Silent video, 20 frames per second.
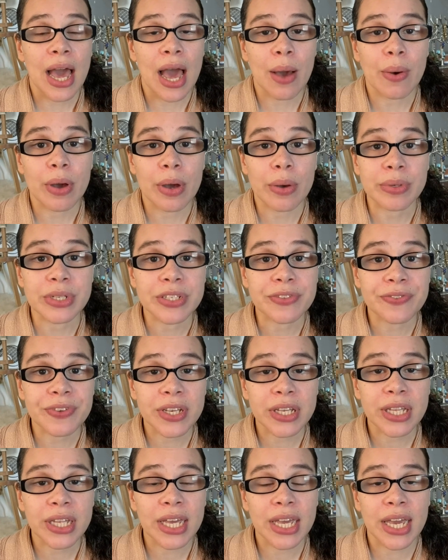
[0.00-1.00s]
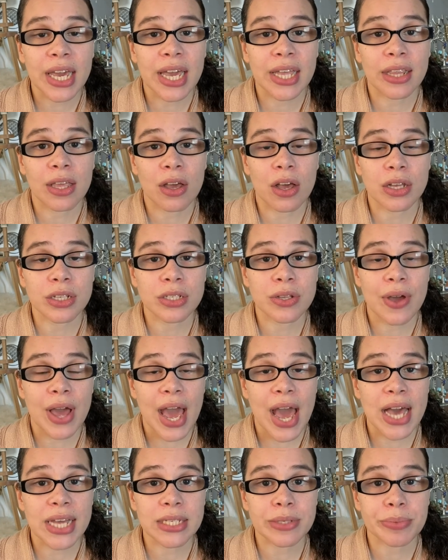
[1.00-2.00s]
how I was feeling and they also
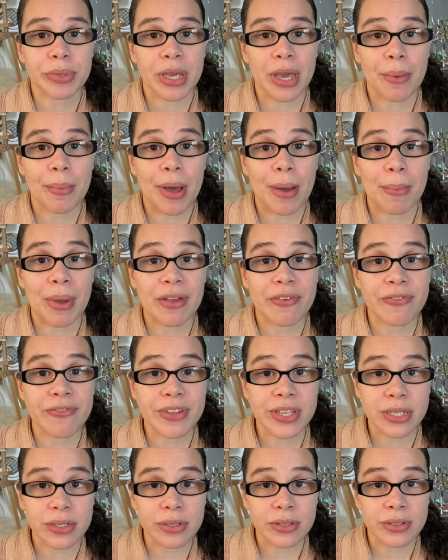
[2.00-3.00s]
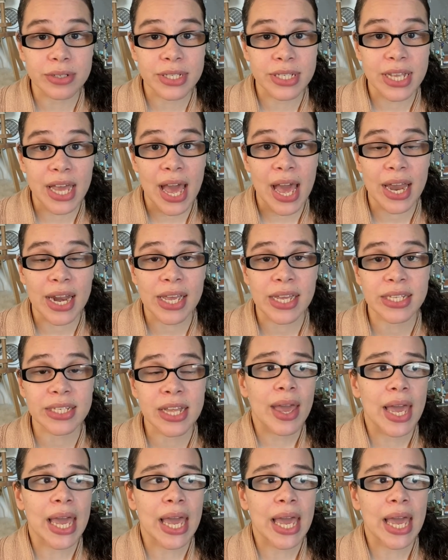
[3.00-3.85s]
asked me about my physical status